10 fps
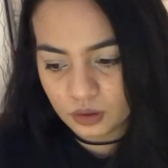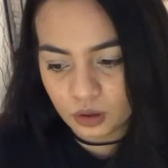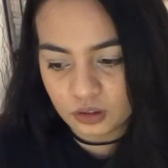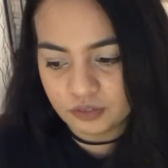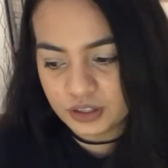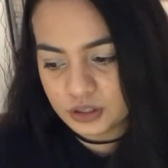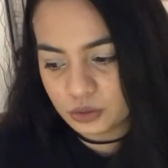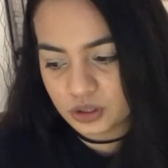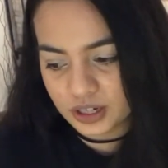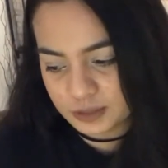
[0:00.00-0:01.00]
all of these
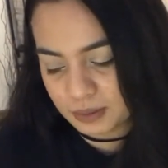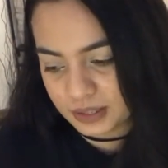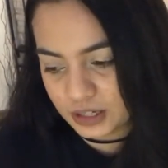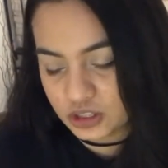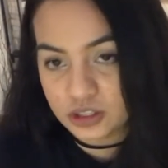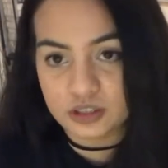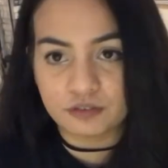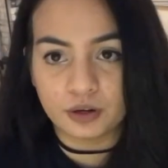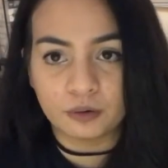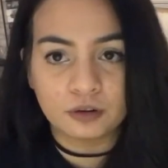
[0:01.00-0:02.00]
social expectations of
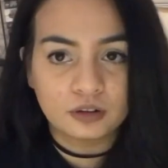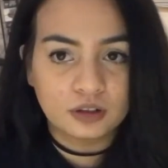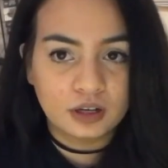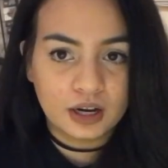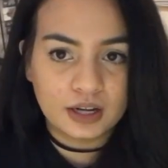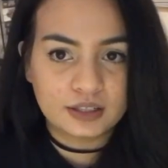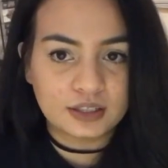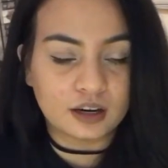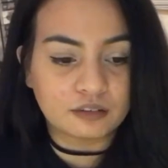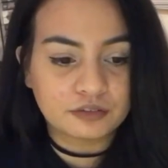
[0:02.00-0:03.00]
you and
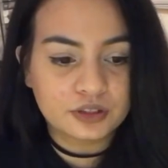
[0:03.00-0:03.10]
stuff.